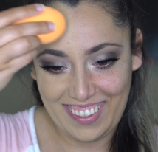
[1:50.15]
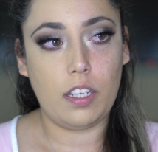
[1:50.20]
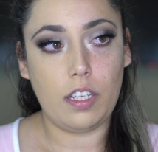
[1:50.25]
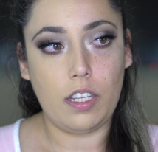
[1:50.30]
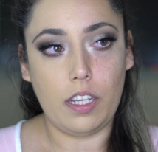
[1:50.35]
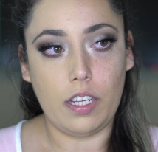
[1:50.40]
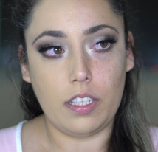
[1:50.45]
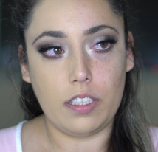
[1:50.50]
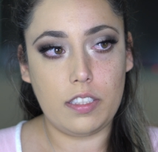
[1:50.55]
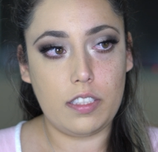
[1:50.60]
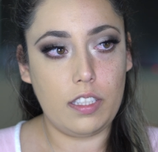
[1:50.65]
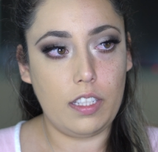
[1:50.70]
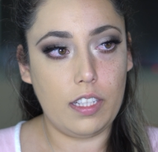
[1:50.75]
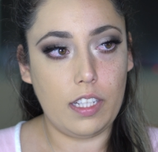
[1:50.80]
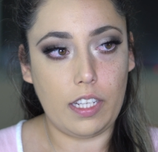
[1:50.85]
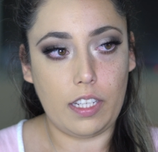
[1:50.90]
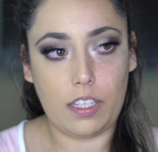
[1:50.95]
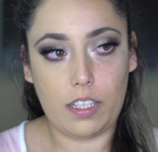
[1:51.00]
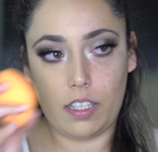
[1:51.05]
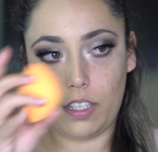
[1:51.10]
Yeah, see,
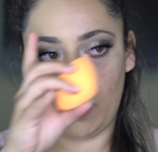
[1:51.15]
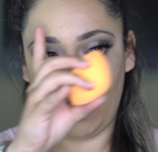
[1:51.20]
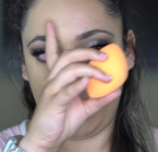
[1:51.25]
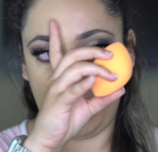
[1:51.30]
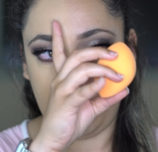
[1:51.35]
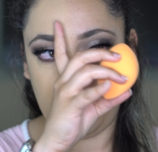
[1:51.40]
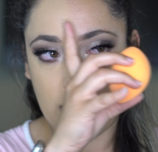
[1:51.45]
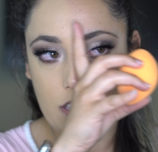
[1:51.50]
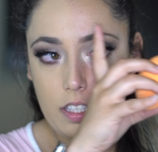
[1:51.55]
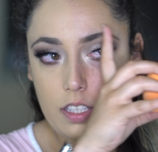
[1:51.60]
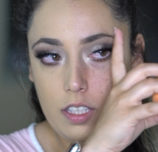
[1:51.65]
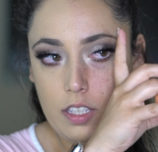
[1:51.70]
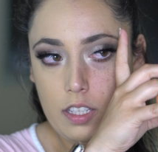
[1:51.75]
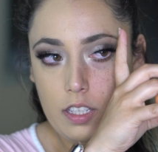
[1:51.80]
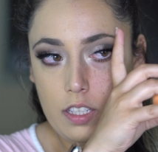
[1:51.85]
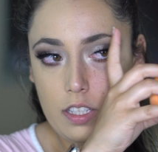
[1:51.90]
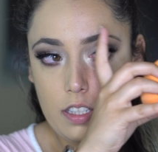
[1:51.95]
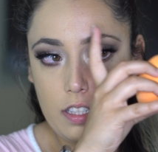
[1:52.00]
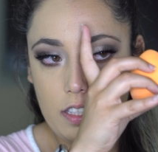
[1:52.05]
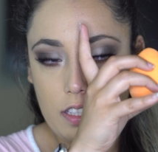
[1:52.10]
like
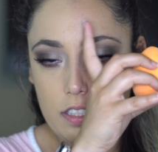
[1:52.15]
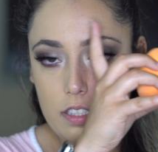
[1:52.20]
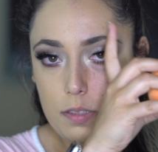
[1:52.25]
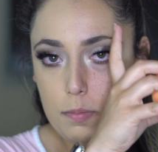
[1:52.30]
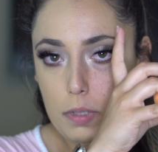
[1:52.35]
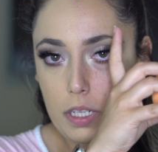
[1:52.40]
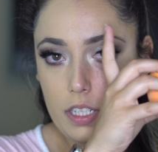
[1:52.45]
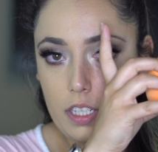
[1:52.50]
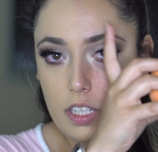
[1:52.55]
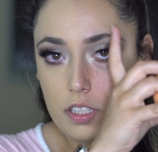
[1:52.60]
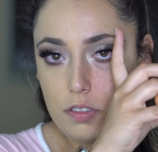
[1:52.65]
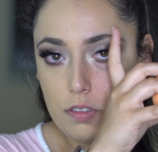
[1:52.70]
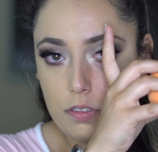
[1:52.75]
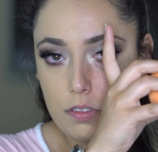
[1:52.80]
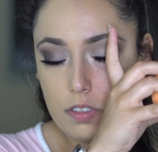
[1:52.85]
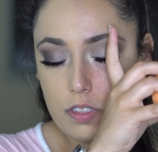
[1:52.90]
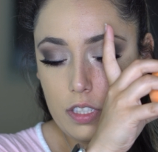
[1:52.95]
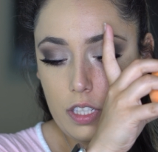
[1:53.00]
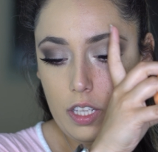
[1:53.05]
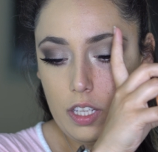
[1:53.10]
this is my natural
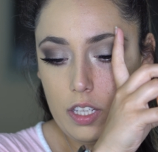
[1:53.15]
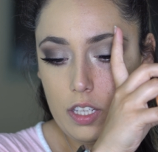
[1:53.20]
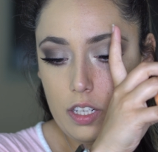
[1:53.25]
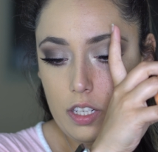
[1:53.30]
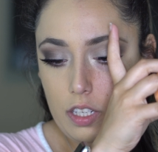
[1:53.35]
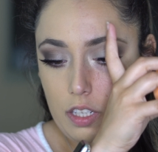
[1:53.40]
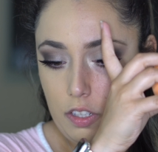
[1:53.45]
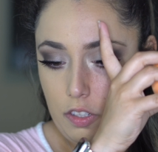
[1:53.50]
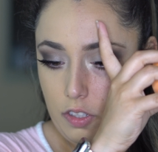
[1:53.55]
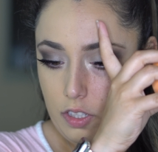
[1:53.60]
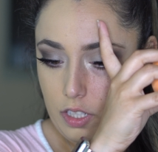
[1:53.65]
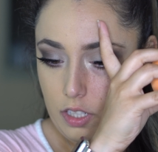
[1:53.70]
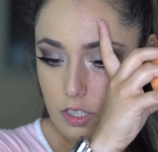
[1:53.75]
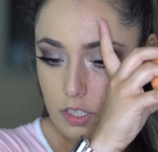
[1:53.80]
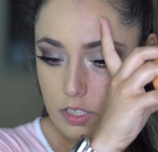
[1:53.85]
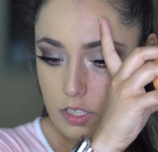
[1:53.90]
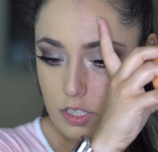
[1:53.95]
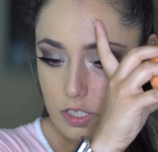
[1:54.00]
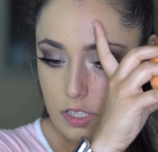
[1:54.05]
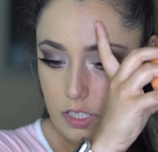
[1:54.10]
skin and you can
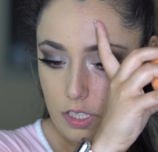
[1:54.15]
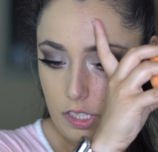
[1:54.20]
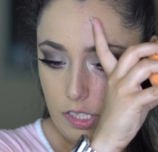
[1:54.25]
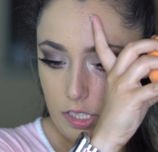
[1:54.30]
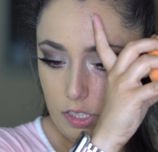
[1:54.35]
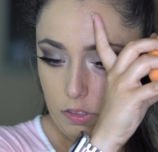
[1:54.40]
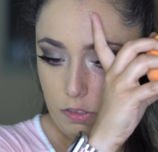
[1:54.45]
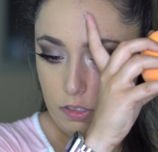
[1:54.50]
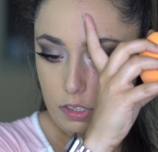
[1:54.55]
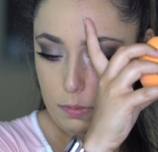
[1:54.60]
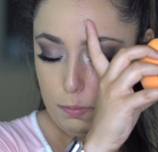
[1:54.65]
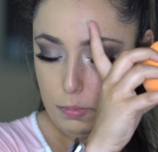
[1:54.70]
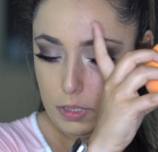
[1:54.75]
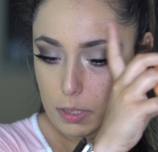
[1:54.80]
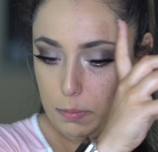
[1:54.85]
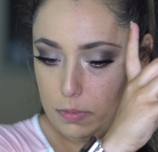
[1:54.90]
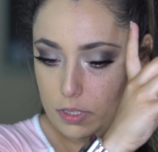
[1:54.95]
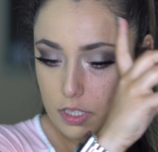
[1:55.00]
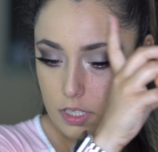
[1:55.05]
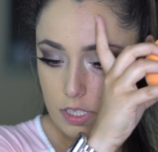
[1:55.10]
actually see like all the
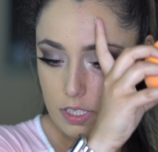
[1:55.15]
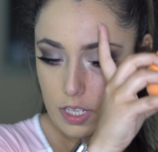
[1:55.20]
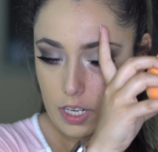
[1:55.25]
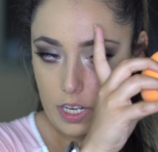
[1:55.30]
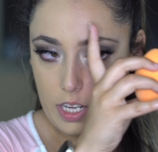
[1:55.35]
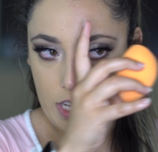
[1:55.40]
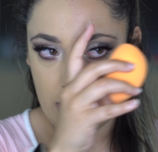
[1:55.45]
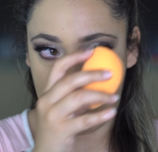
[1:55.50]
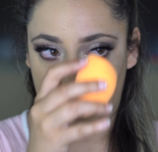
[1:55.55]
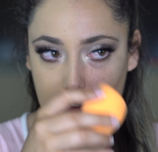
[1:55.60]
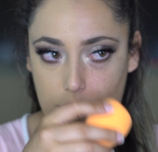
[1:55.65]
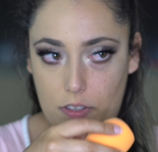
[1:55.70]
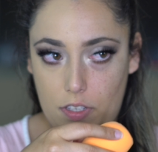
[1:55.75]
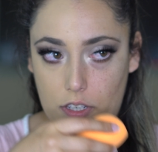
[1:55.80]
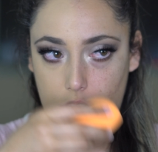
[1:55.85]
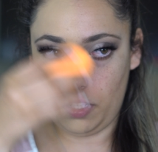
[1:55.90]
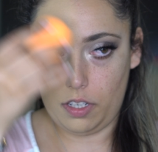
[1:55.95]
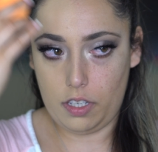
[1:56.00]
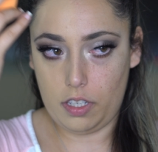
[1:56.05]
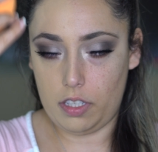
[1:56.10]
blemishes that I have
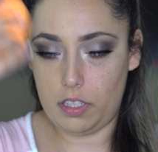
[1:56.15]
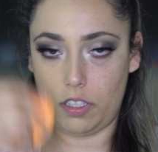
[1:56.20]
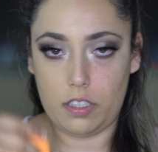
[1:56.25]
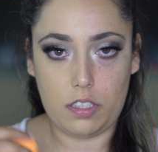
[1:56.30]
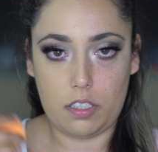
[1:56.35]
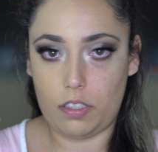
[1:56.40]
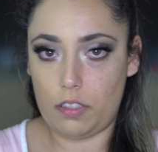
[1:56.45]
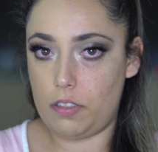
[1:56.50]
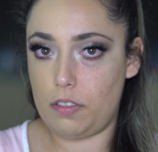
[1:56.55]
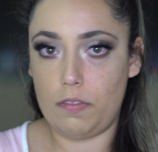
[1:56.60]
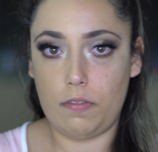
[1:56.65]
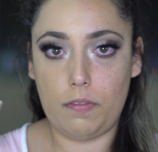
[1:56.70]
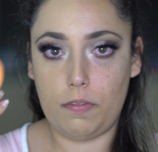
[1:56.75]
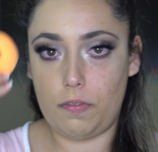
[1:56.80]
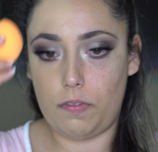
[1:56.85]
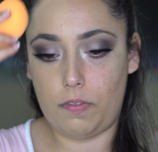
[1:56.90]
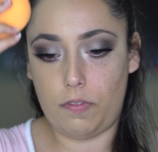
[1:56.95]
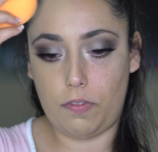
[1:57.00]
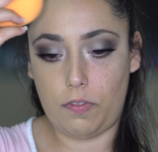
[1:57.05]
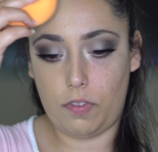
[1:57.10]
here and just
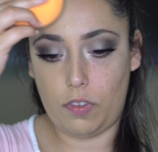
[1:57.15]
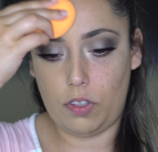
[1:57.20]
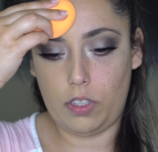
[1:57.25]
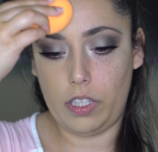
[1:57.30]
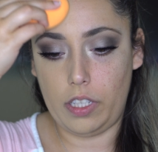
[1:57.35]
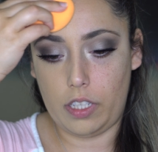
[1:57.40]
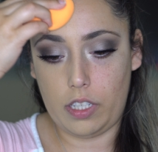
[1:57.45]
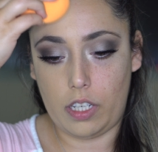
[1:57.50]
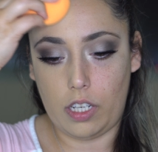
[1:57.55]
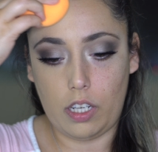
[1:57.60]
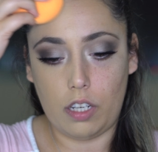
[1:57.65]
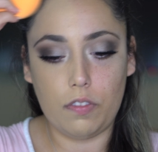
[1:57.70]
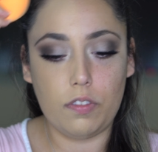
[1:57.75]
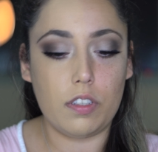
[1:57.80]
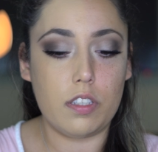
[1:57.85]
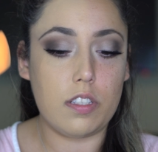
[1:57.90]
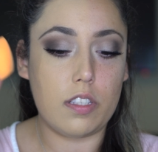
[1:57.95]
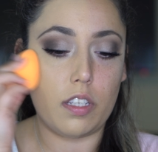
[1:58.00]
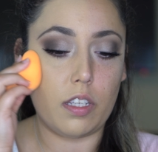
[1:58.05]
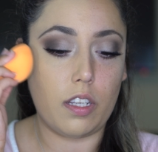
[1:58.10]
fully
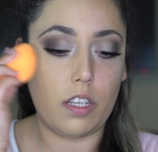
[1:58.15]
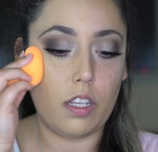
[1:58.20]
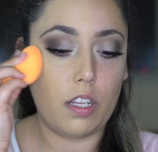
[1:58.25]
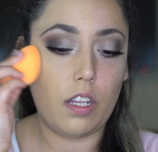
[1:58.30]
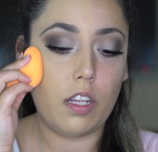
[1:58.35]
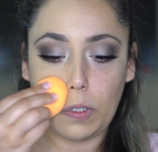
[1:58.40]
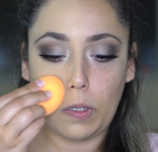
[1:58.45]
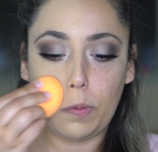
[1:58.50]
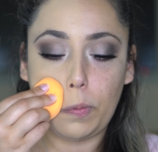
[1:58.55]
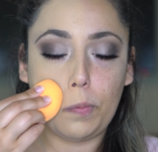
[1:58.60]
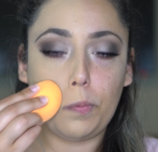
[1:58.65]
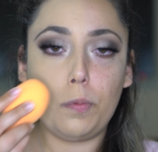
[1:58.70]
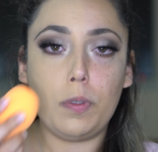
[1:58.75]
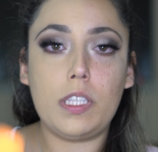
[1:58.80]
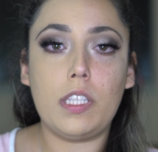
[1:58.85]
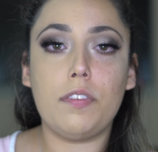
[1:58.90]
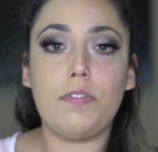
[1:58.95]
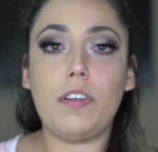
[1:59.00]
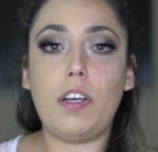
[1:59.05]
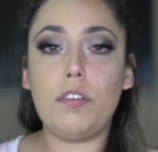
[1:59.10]
covers it. So with
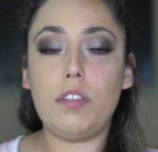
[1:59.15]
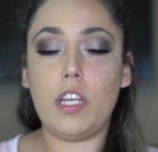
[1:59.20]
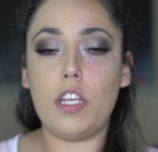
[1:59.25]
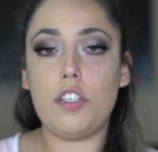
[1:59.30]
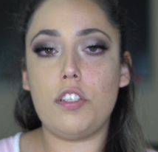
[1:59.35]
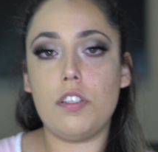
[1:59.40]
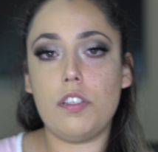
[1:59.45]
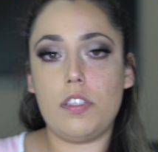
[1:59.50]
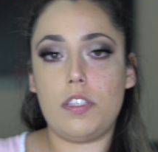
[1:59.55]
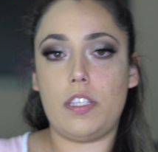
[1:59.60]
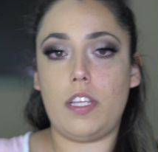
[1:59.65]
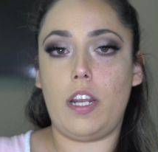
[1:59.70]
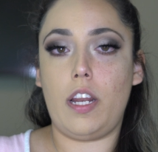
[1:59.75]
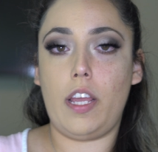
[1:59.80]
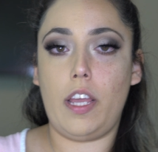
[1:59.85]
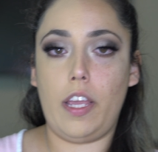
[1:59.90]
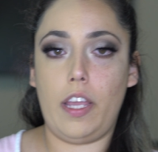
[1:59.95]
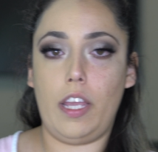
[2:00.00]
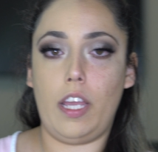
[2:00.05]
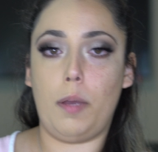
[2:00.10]
the foundations
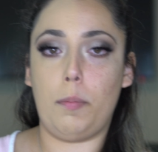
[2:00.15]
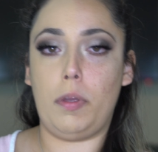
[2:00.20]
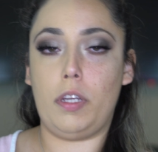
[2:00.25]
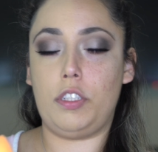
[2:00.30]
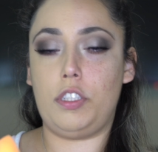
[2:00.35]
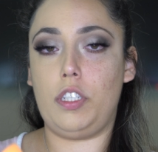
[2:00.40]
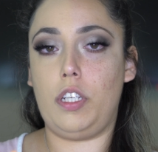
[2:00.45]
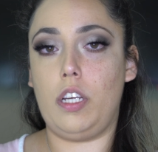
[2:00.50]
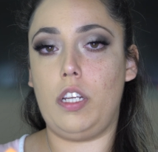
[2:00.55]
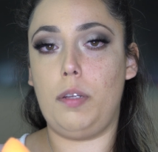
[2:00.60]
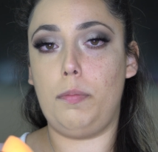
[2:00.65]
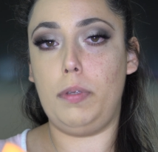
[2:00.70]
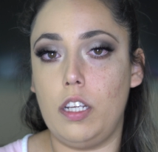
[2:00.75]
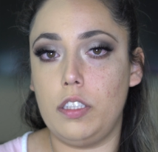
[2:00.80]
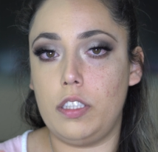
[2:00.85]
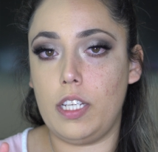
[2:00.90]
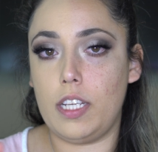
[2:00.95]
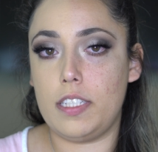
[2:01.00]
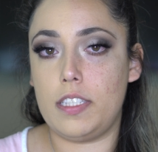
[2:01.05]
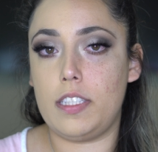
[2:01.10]
today, I'm actually gonna
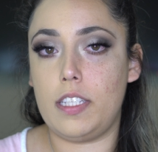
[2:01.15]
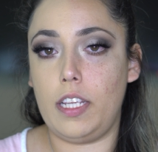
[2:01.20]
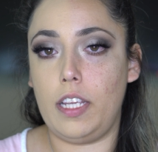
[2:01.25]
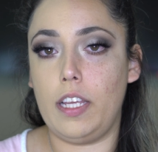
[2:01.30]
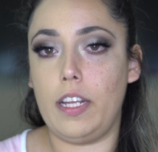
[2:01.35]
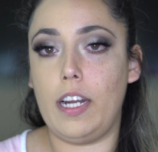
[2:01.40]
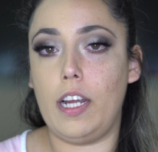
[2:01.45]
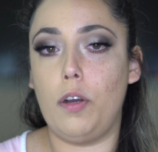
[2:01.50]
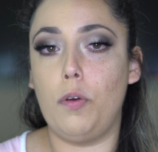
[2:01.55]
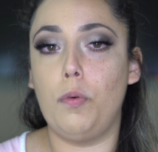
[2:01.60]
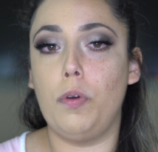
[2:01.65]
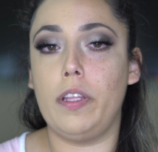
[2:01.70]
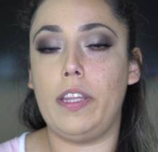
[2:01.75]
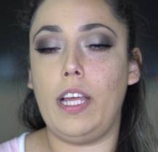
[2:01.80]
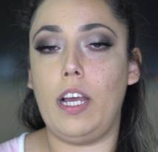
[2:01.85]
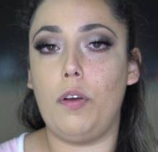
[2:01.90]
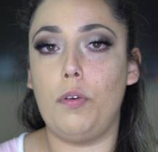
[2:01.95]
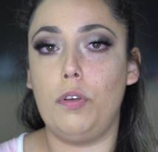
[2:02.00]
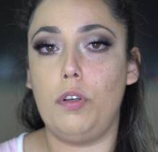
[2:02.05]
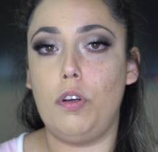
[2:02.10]
be testing it out with
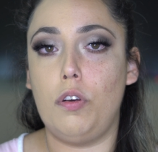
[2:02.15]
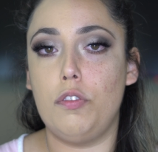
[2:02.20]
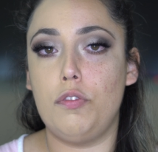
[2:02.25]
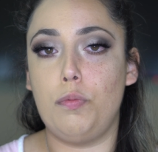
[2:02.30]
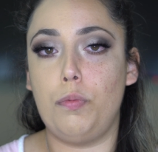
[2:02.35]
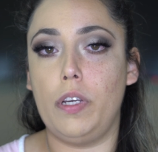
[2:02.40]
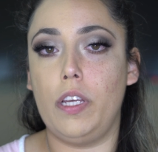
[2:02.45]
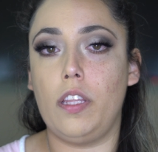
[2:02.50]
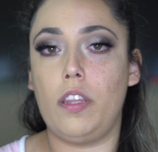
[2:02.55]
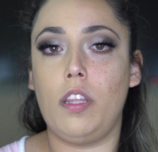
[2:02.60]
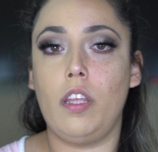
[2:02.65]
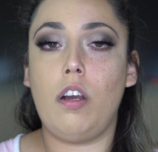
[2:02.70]
how it goes with